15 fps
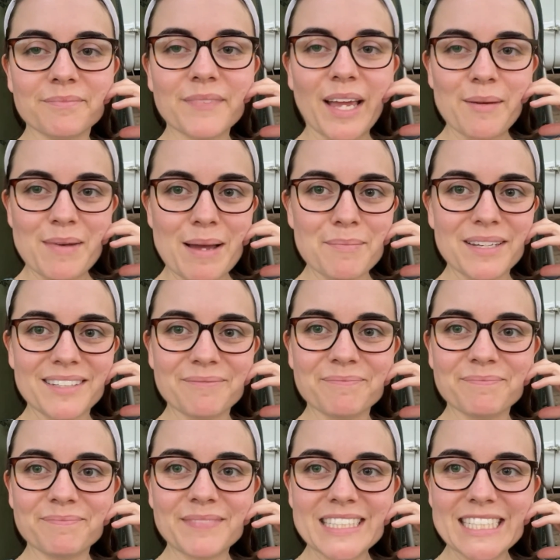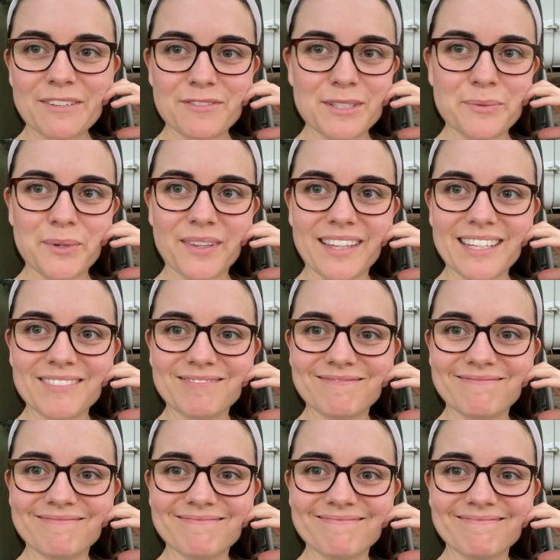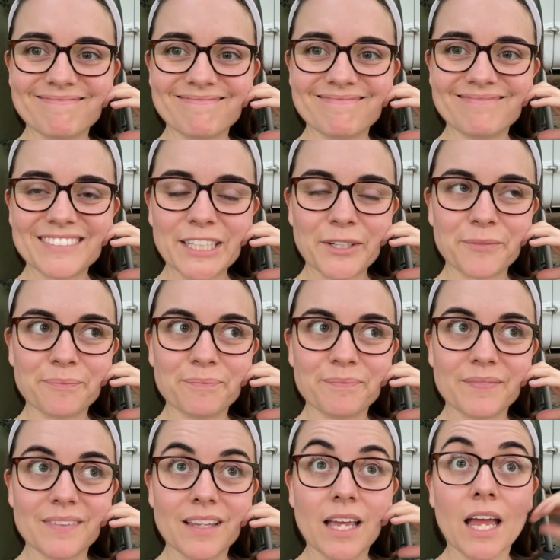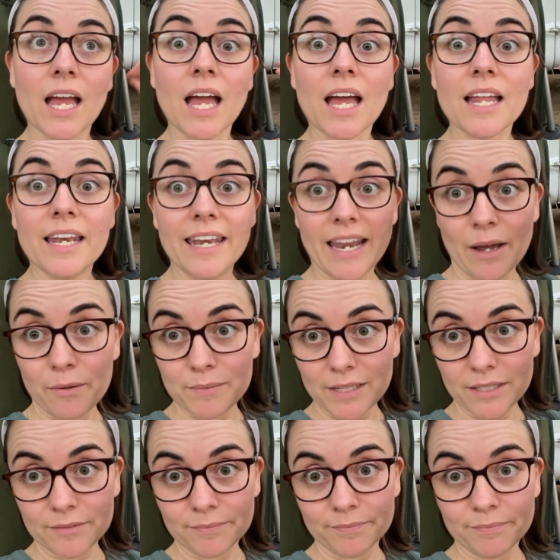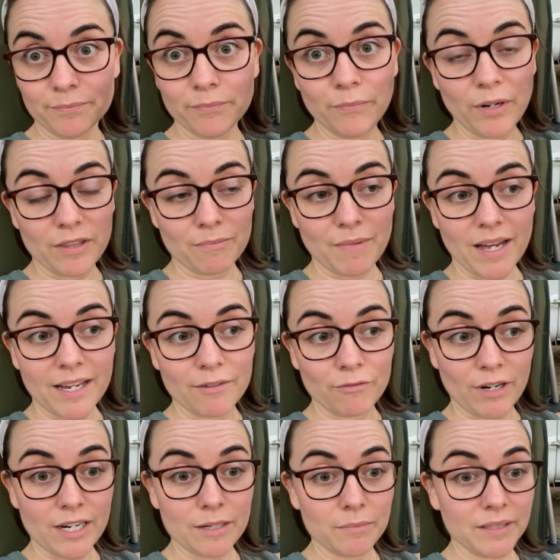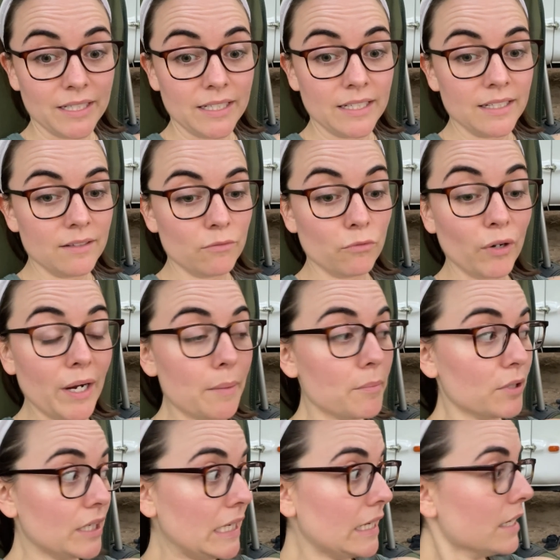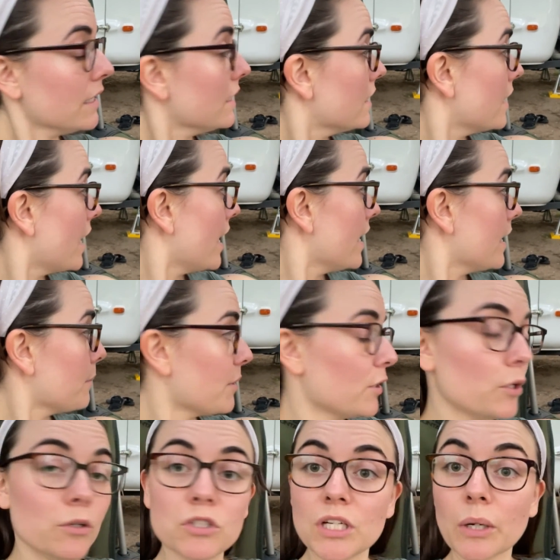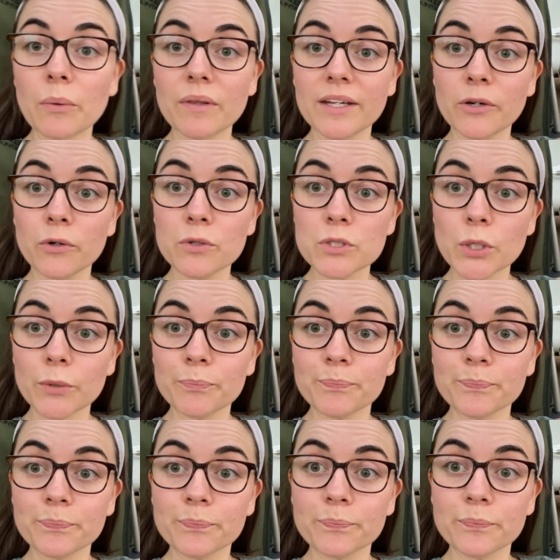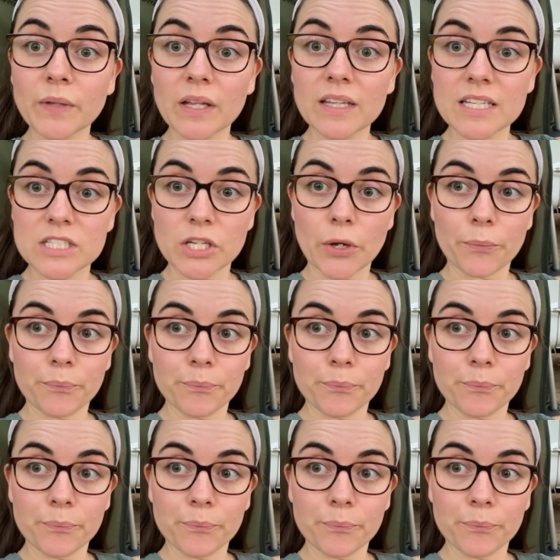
I'm happy. It's definitely worth it. So now I'm done with my rambling, and I better go check where the girls are. Let's go.